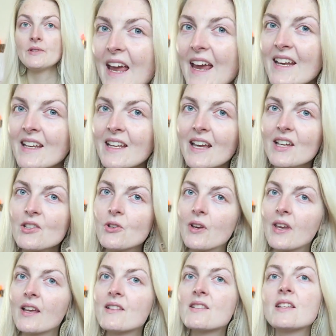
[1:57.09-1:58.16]
The acne, as
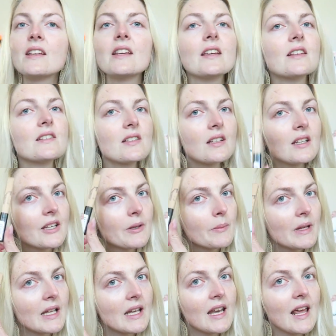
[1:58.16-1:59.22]
you can see, is a
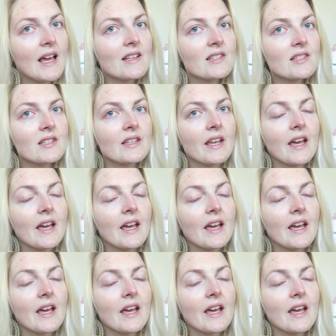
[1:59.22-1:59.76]
little bit less